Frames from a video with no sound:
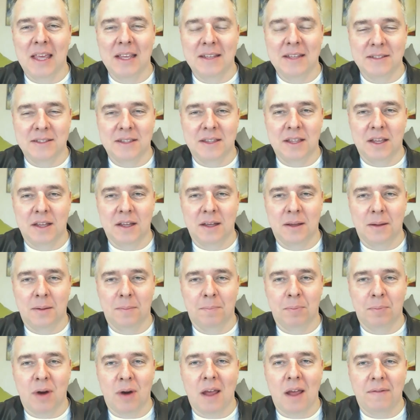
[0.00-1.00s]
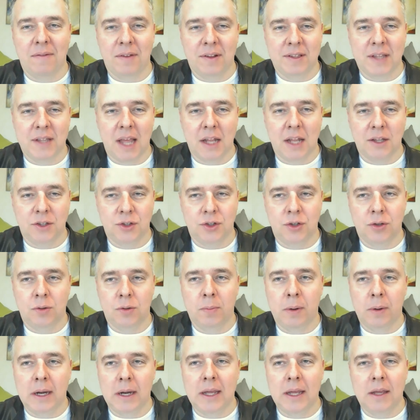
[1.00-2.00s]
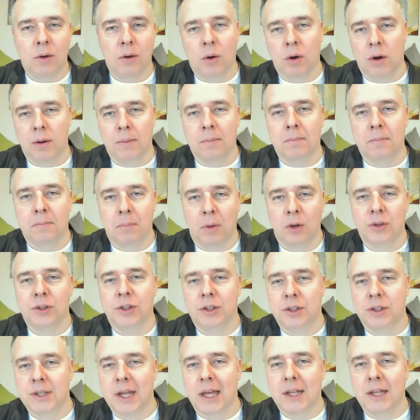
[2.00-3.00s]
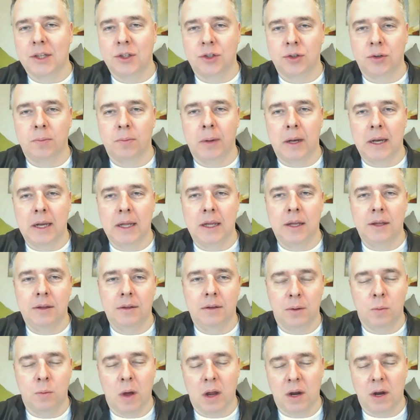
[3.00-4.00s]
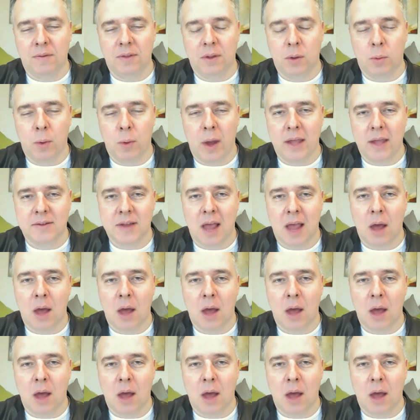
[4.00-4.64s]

Is the private debt jubilee or modern debt jubilee one of the ways